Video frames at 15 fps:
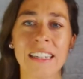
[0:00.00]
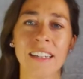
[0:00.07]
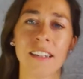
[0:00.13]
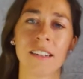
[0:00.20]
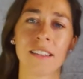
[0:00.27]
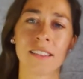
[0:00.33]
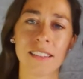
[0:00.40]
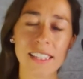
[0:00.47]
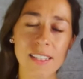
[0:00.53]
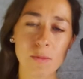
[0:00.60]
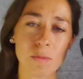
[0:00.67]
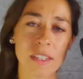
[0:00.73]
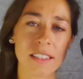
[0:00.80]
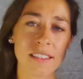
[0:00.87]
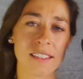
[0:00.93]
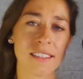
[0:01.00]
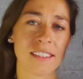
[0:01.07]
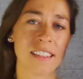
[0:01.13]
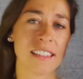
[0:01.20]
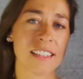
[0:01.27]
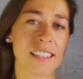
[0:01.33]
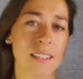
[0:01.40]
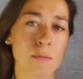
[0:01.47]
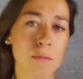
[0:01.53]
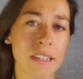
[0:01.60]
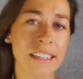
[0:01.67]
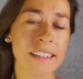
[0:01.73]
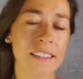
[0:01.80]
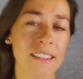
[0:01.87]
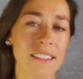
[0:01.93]
This means
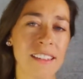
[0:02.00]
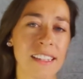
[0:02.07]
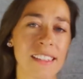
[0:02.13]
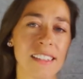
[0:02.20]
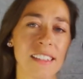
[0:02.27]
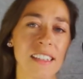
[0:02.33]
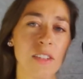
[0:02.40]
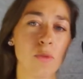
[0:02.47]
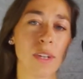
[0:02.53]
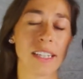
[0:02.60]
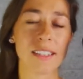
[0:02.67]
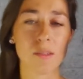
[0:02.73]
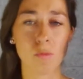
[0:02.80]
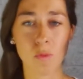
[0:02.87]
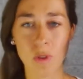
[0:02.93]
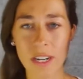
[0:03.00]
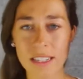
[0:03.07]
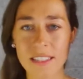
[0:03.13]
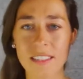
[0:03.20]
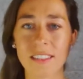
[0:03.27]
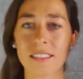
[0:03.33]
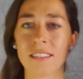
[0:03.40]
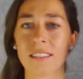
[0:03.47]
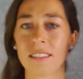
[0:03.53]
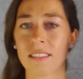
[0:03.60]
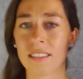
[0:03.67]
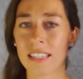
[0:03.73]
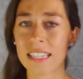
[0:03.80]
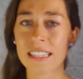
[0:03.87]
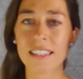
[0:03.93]
simply that you express
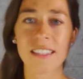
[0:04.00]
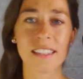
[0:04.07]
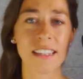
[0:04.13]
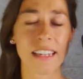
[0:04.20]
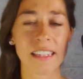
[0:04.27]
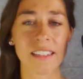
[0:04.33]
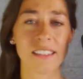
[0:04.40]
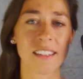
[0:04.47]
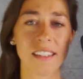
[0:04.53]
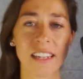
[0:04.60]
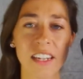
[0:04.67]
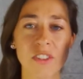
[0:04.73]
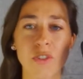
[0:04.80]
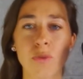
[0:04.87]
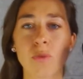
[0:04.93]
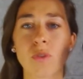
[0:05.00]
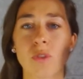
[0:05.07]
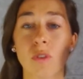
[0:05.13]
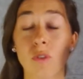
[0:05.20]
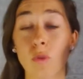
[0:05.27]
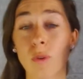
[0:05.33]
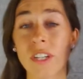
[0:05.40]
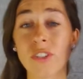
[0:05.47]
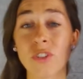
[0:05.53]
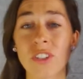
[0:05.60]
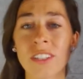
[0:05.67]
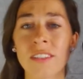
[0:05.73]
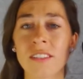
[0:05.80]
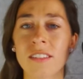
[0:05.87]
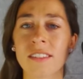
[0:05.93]
things and issues or
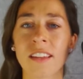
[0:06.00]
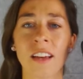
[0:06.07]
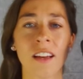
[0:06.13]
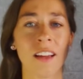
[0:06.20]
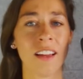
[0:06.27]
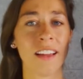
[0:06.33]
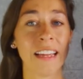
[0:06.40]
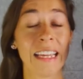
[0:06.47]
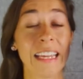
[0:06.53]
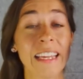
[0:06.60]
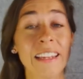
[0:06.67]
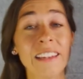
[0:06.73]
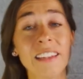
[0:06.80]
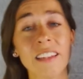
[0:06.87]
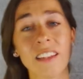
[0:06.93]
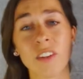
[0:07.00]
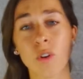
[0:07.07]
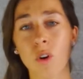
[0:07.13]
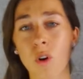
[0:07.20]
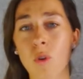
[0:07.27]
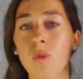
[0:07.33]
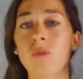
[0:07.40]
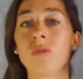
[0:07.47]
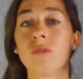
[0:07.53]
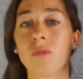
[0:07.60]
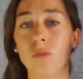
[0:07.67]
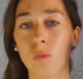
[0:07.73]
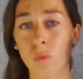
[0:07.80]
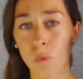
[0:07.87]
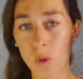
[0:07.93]
questions in your own
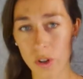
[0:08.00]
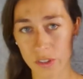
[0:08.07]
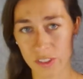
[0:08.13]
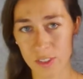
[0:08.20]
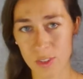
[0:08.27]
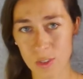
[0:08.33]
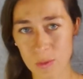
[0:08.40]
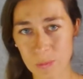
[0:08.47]
words.